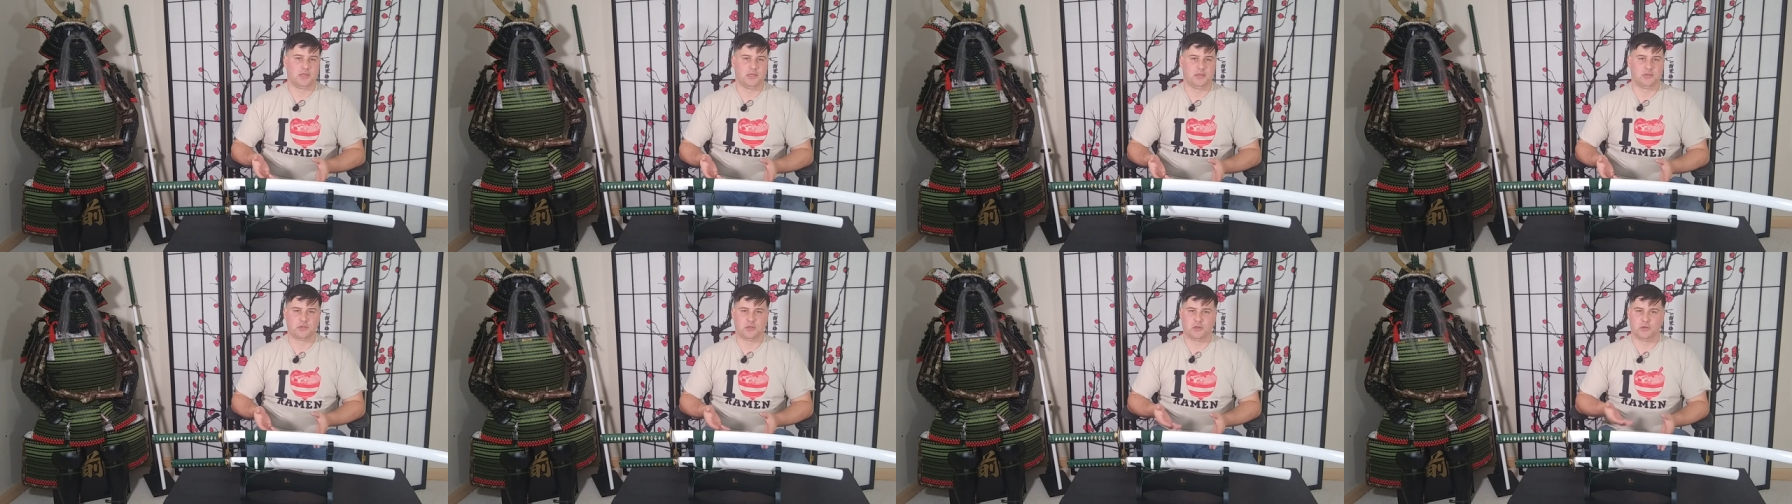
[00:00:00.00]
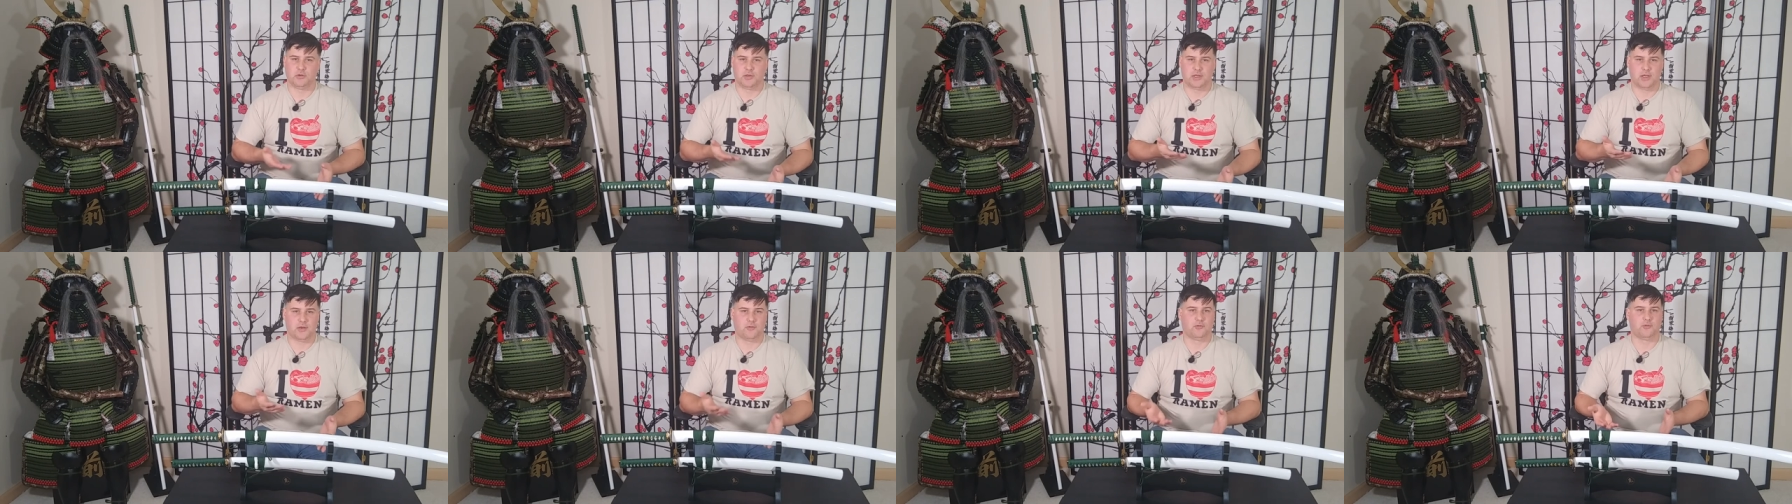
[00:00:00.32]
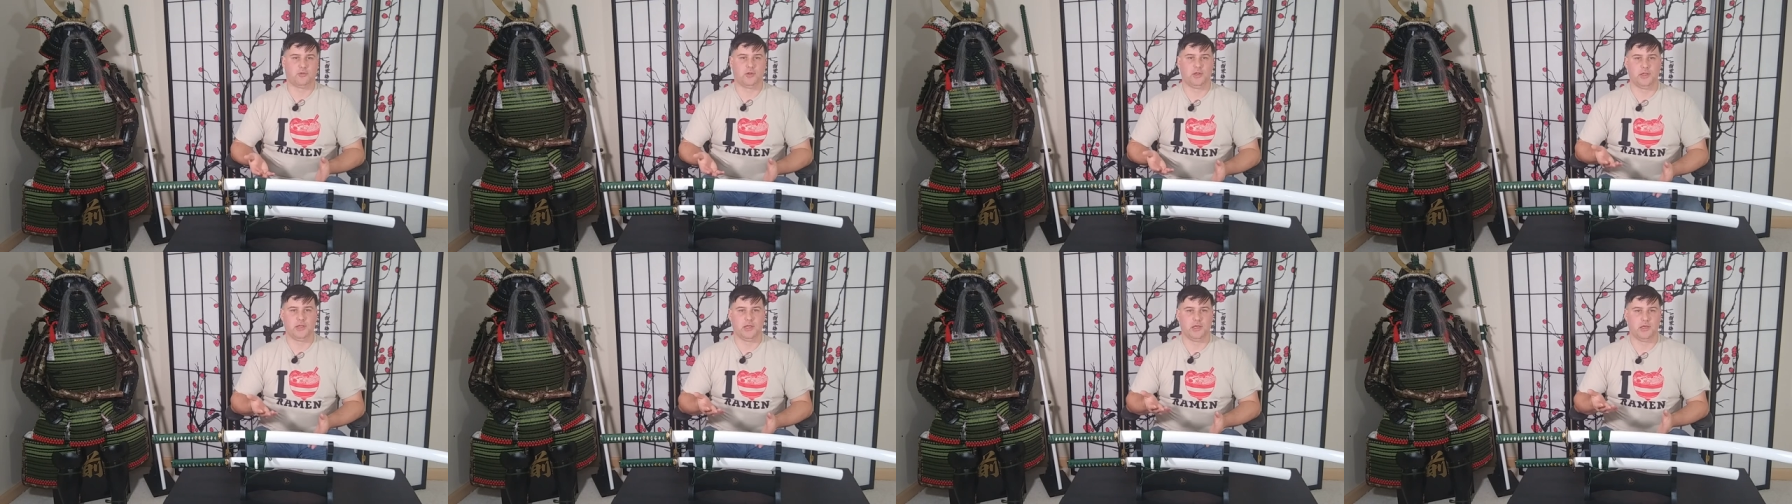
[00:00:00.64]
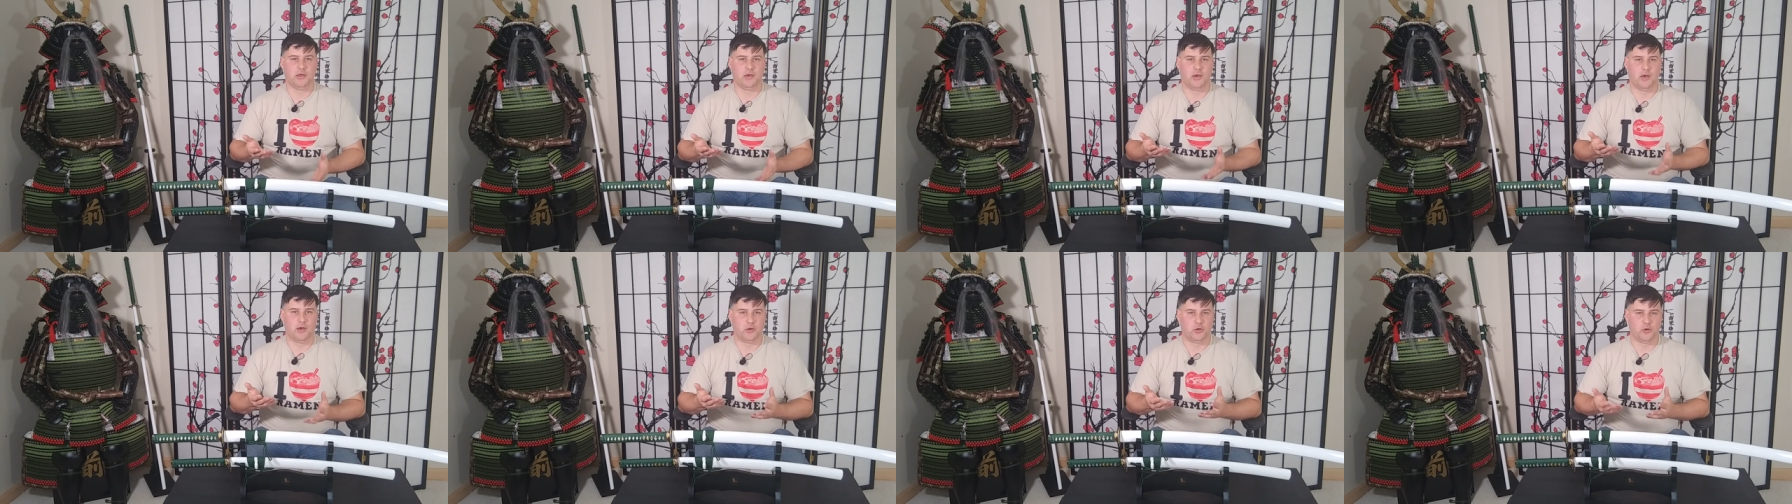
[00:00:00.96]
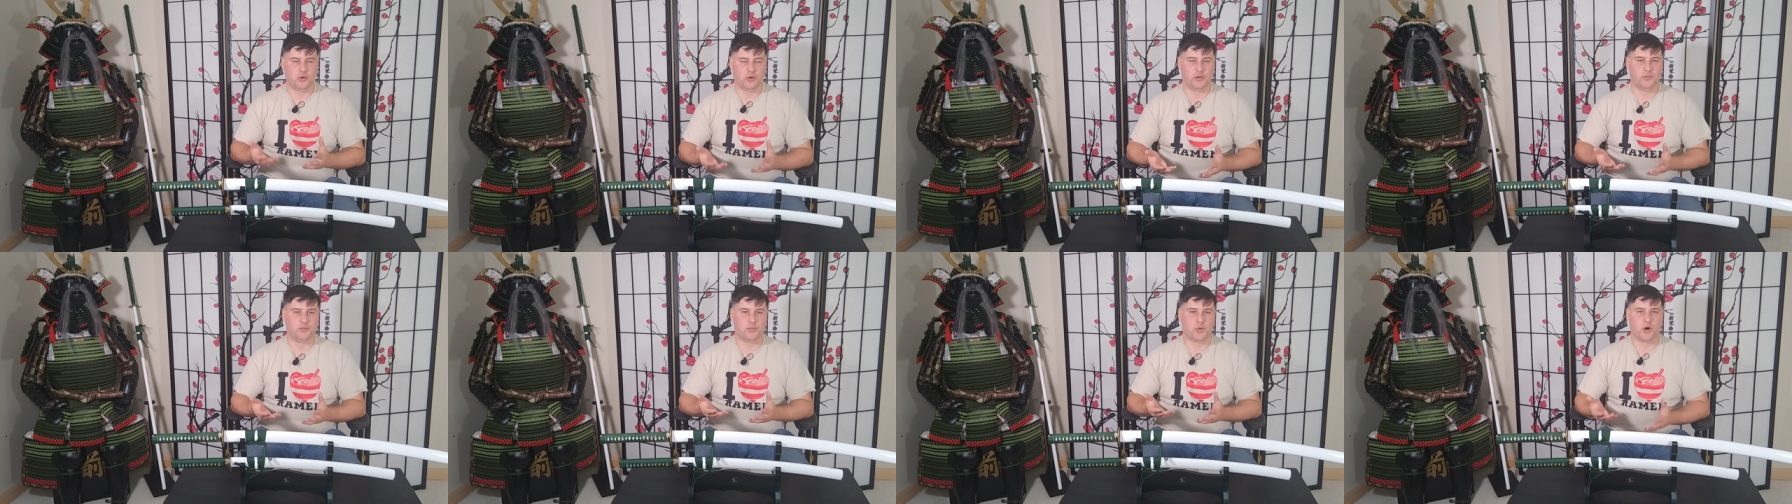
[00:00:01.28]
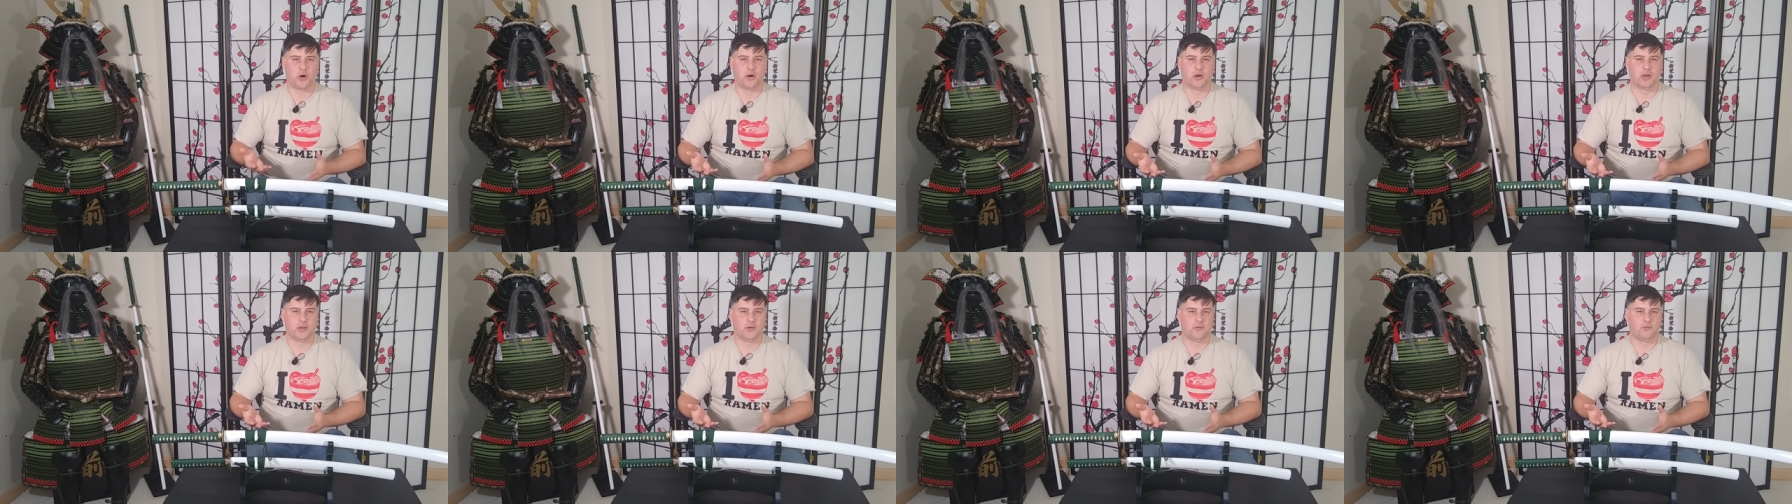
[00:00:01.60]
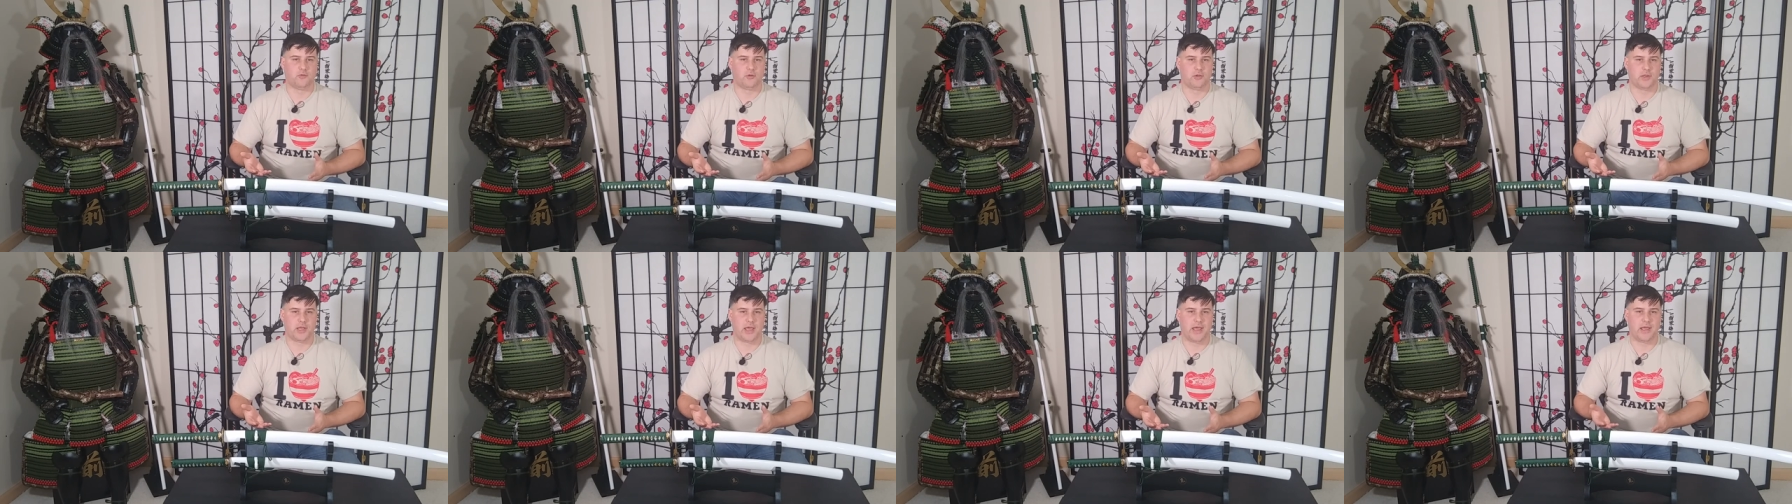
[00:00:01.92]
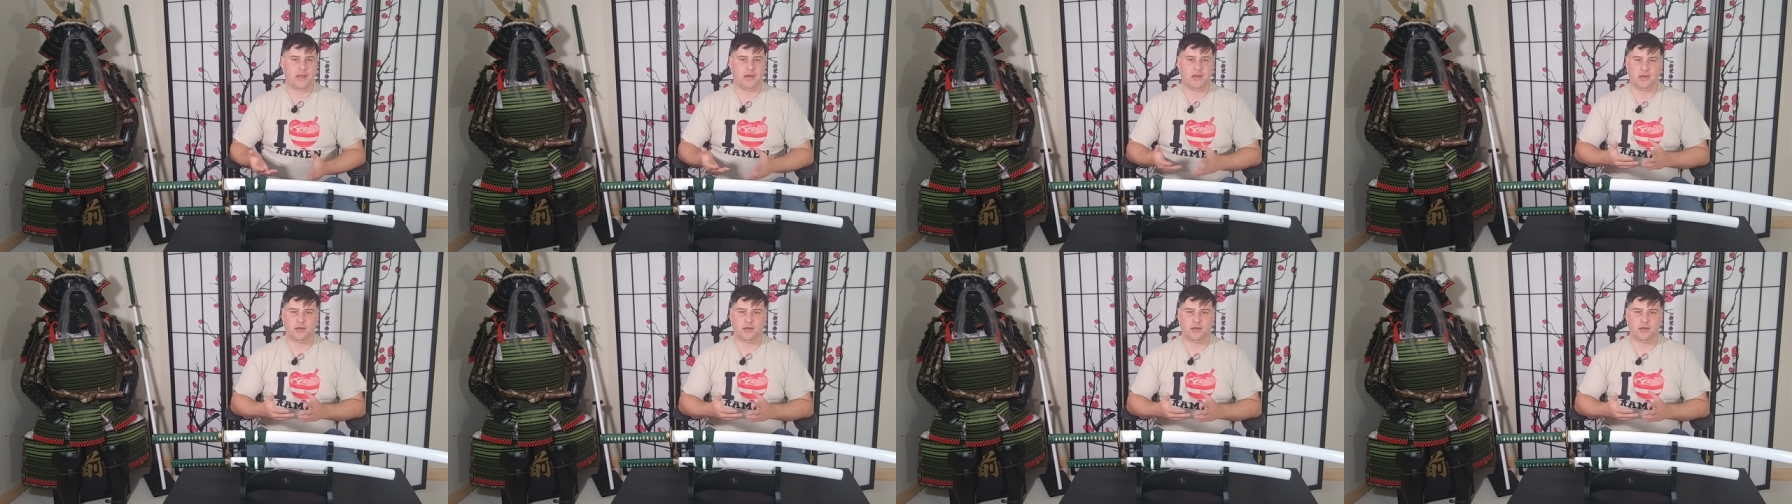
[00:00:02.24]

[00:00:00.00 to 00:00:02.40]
each are definitely a, good bargain for that.